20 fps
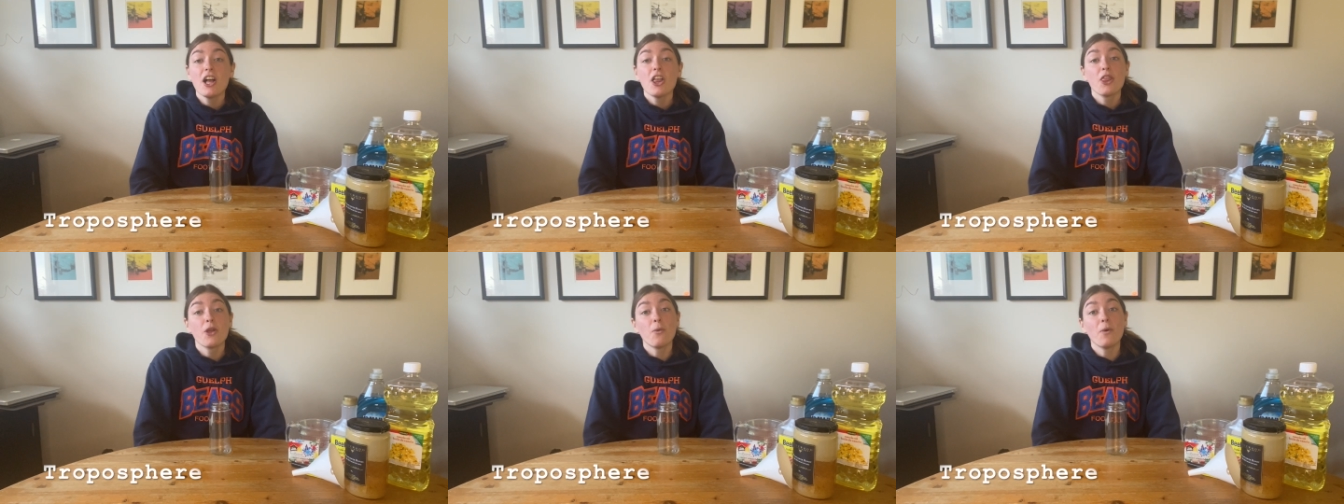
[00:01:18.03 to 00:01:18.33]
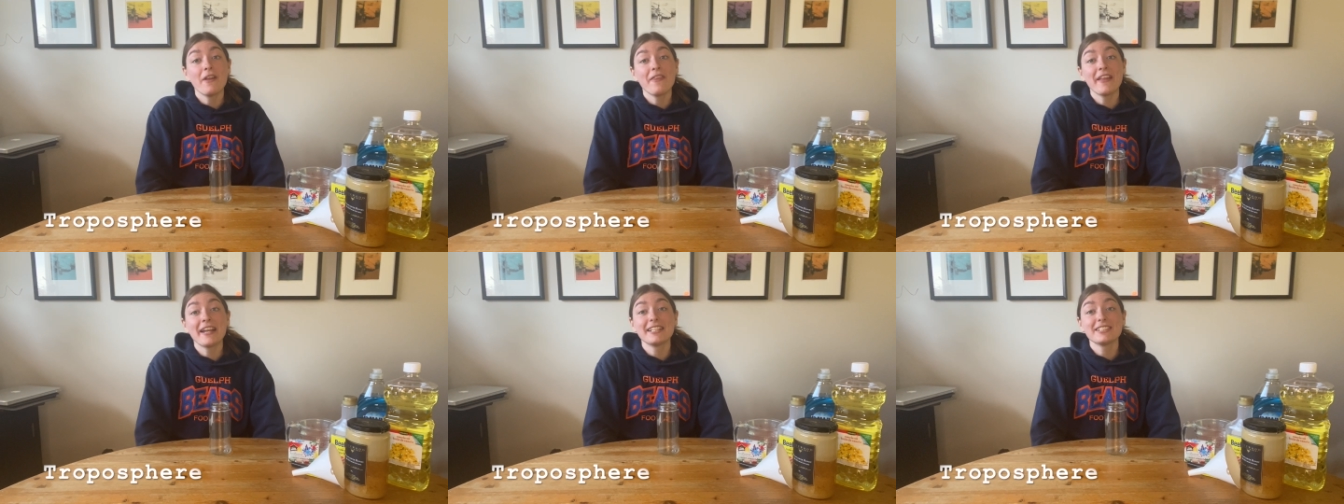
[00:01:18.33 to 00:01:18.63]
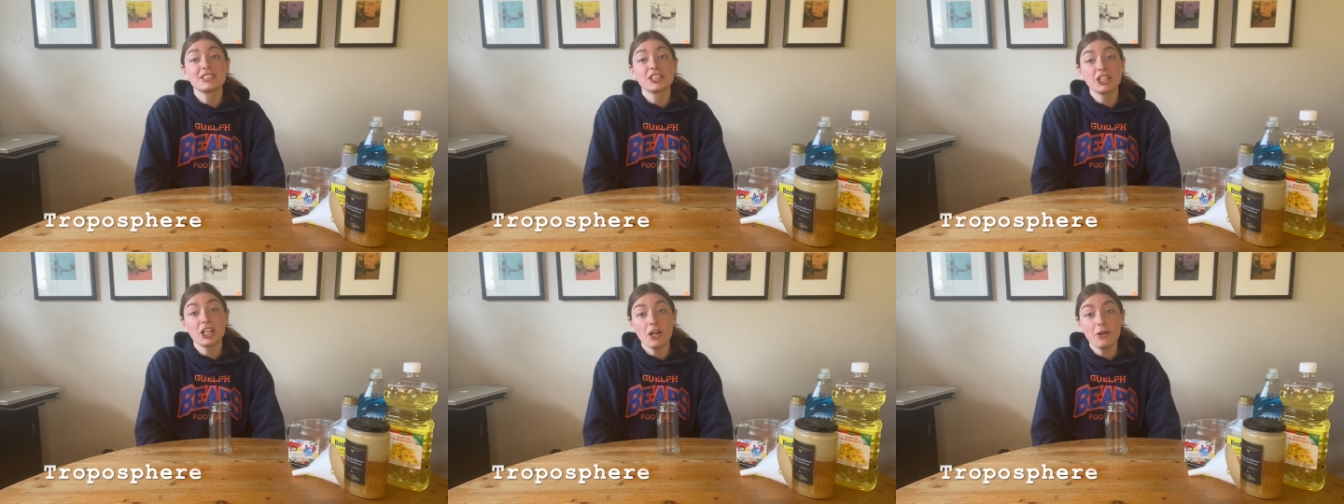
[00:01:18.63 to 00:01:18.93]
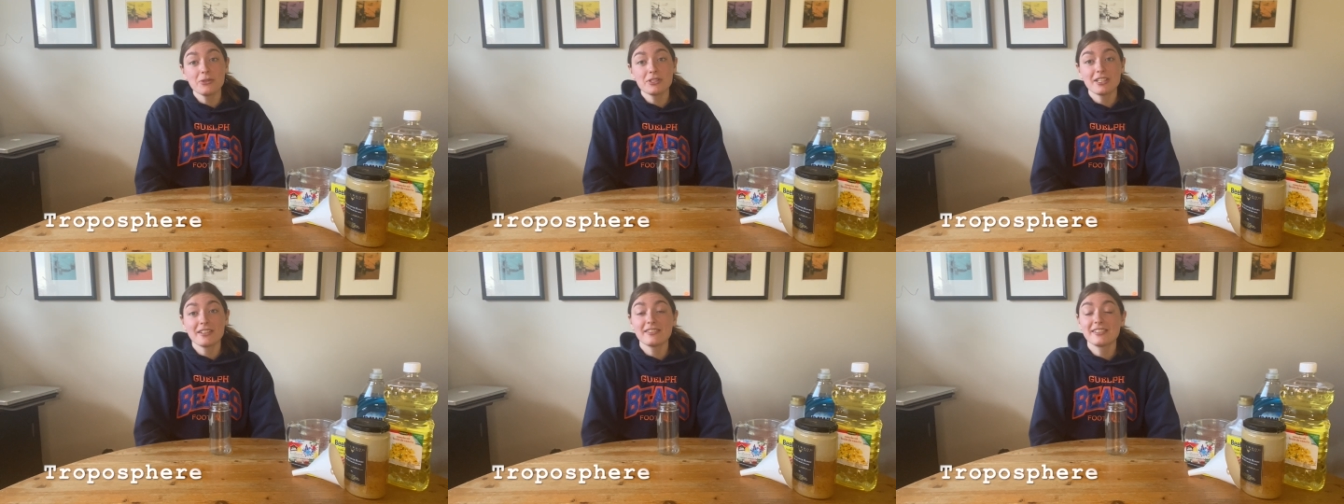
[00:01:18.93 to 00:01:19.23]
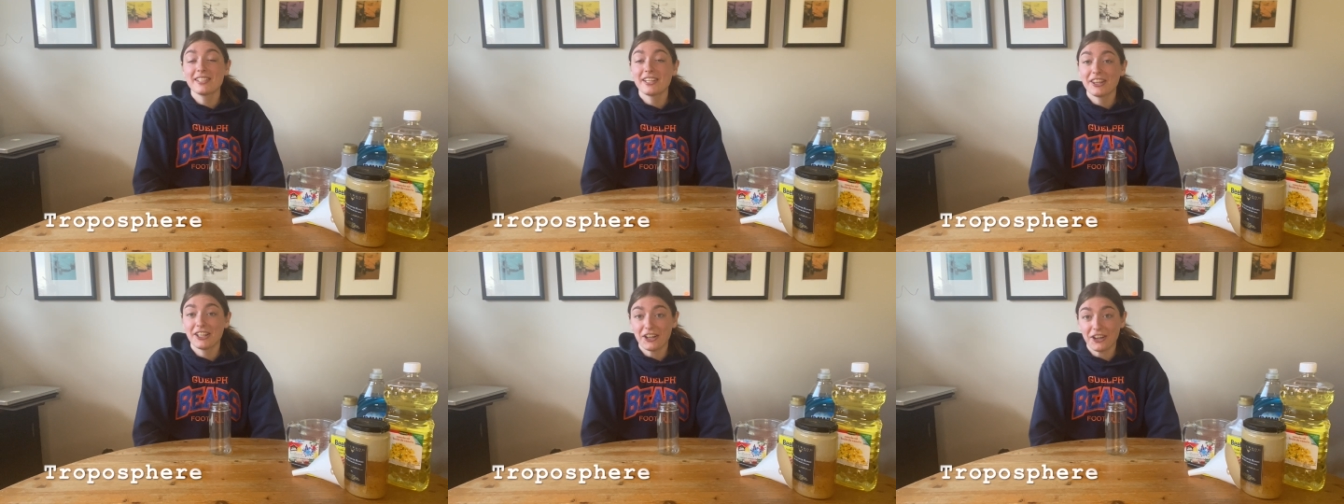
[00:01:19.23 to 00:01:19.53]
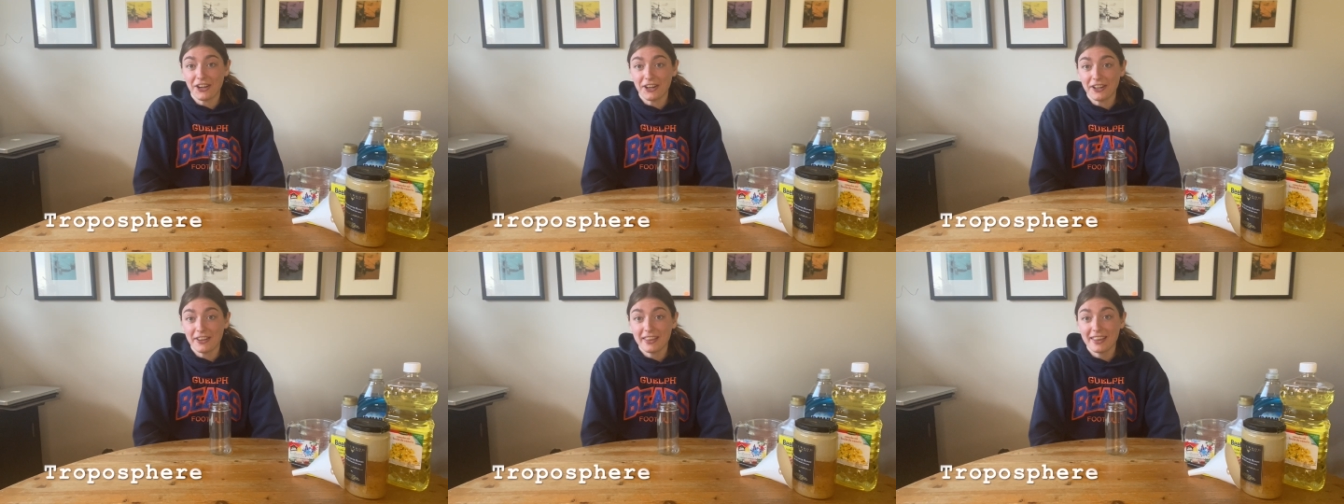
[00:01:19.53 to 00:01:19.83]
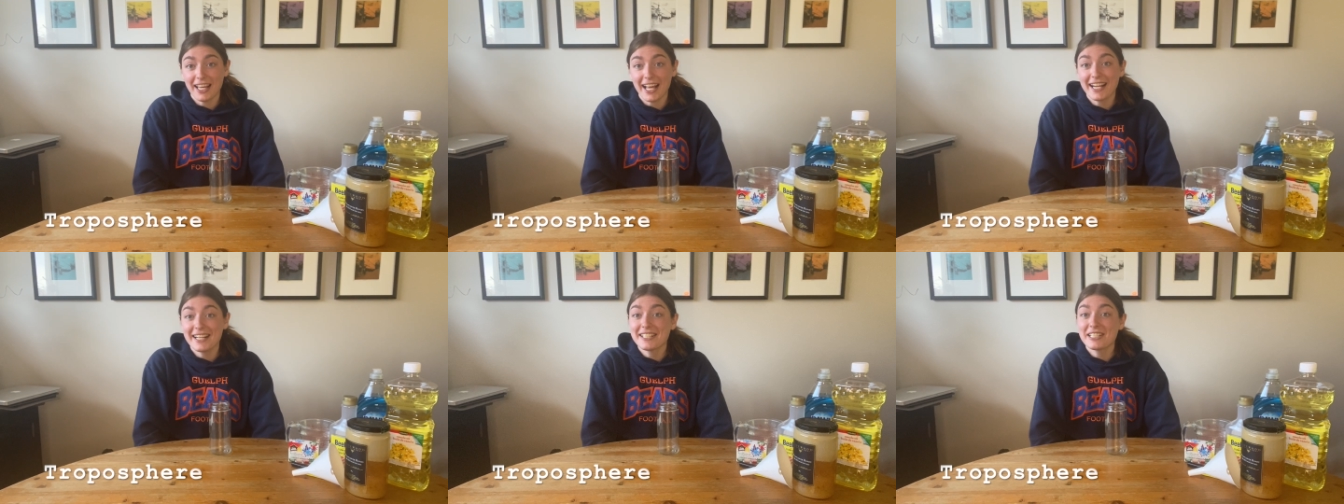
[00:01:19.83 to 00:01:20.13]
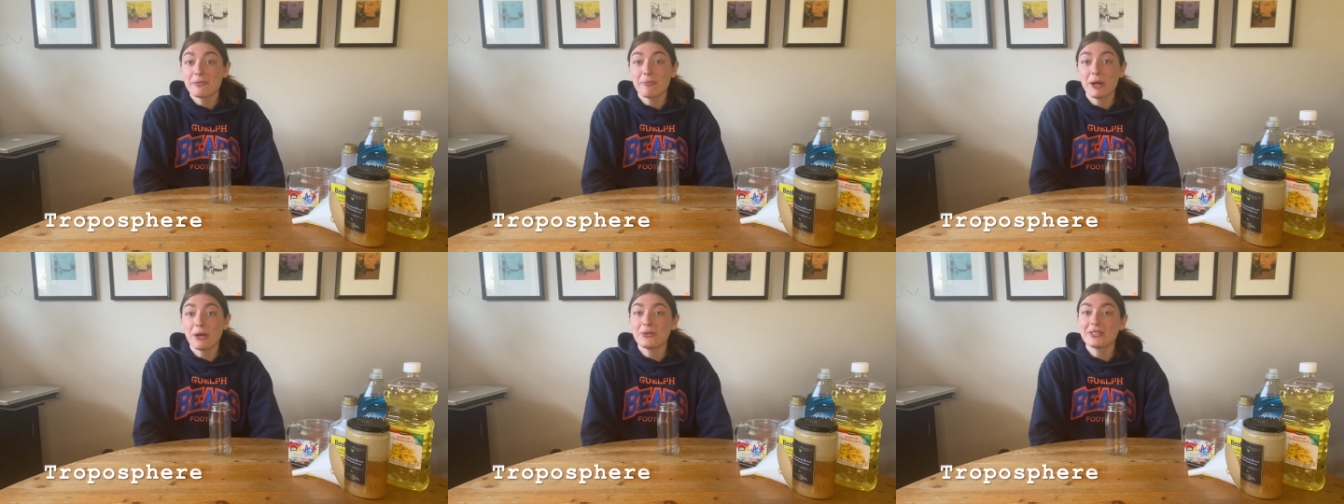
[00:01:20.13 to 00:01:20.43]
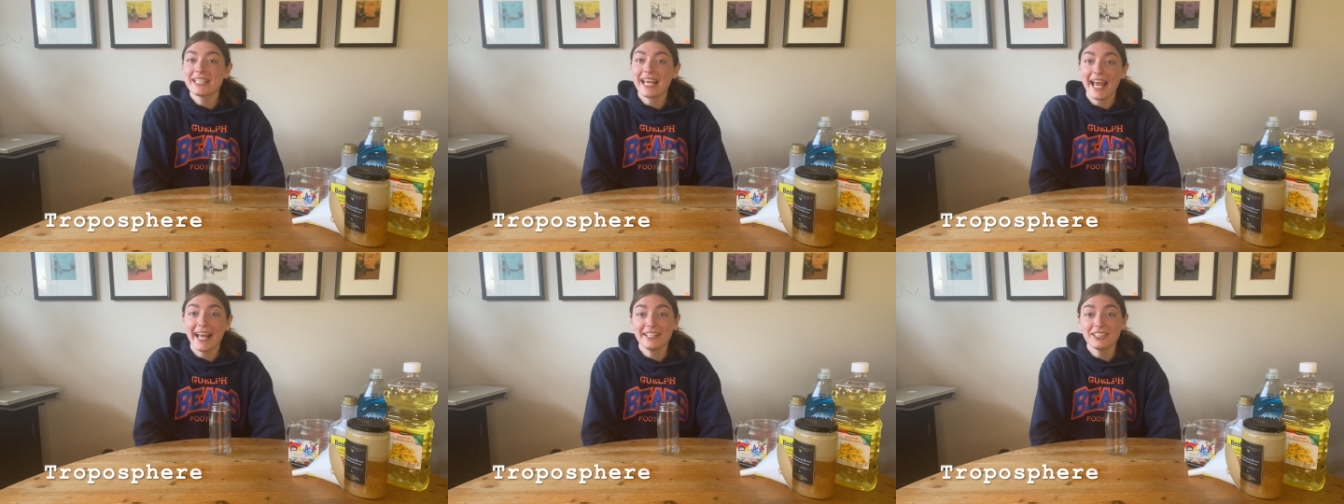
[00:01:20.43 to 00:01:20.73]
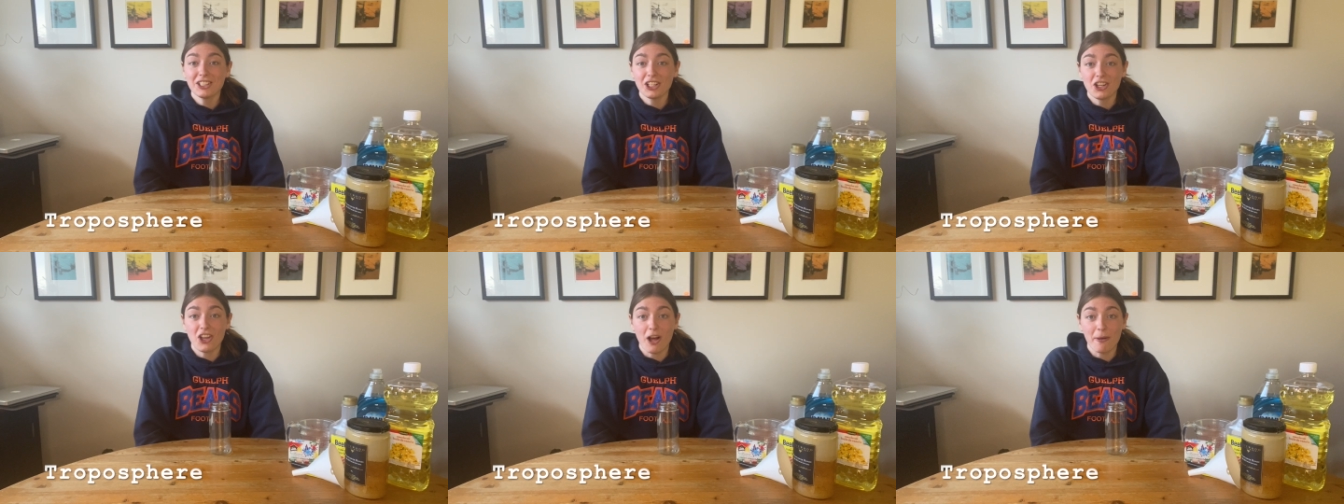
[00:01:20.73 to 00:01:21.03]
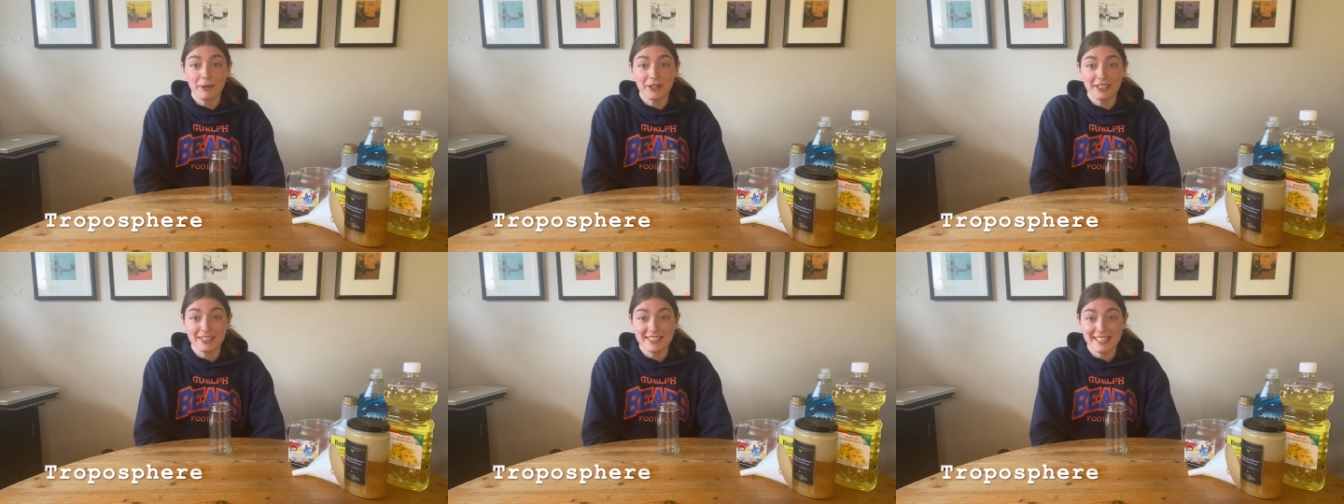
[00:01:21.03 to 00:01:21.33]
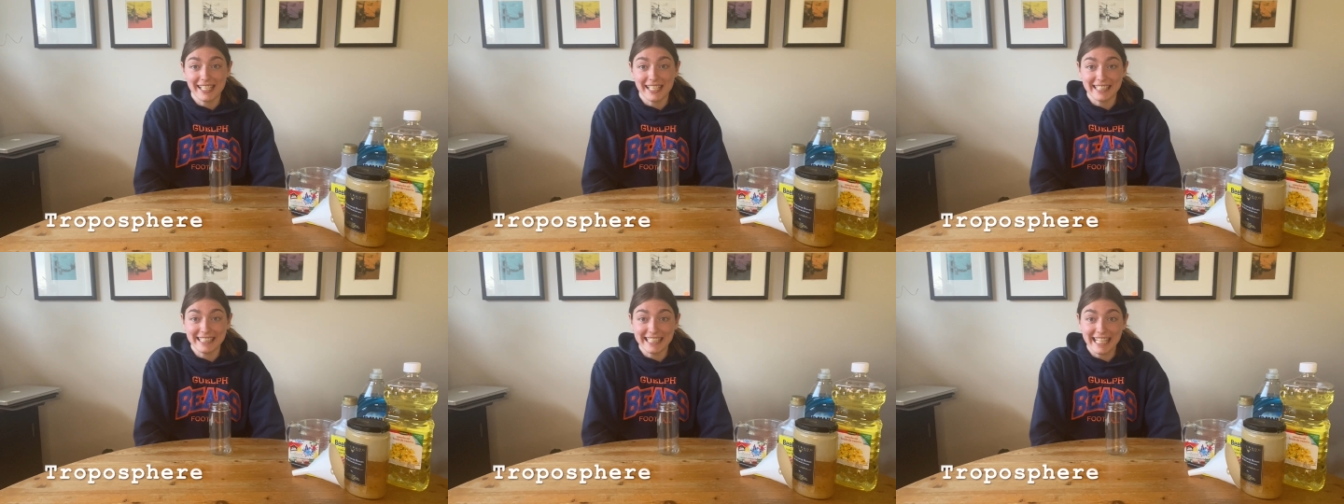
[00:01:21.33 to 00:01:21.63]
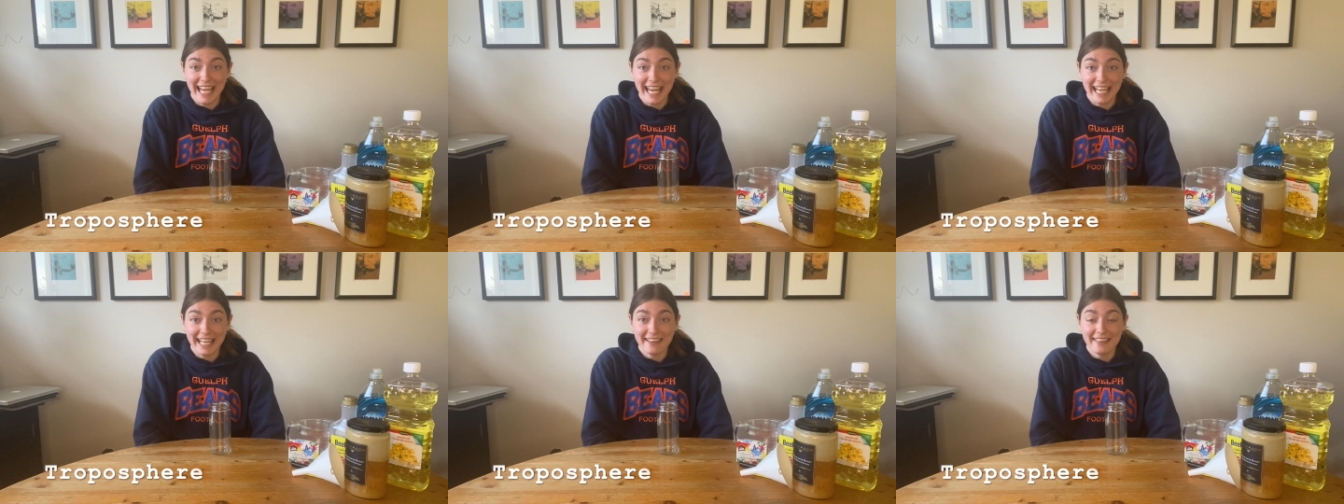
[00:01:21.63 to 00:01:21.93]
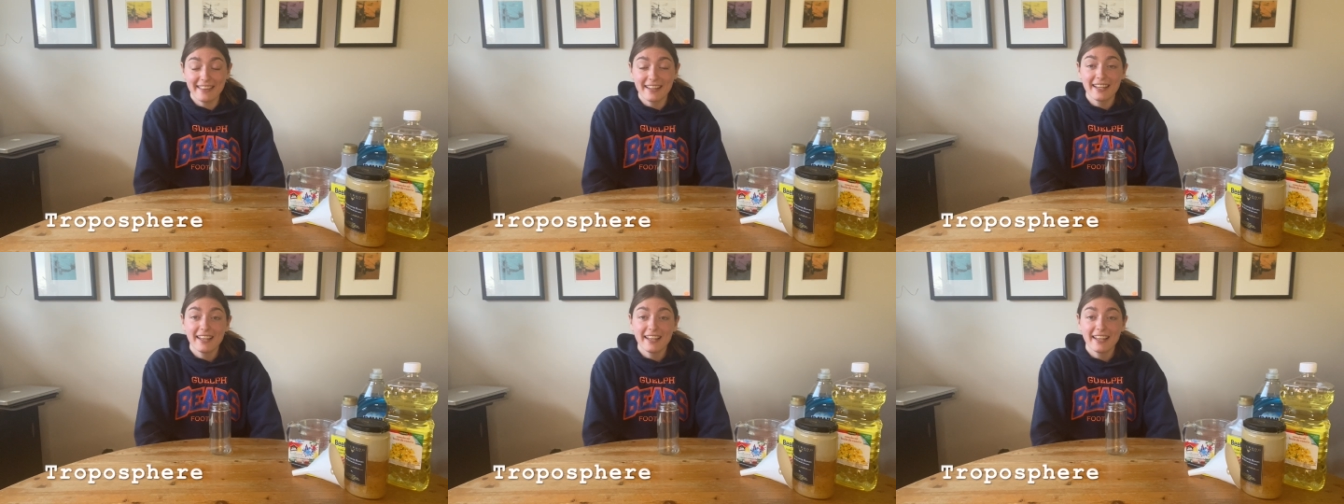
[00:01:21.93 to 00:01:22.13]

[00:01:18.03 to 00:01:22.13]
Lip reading: the one that is closest to the Earth, and is about 10 kilometers in length.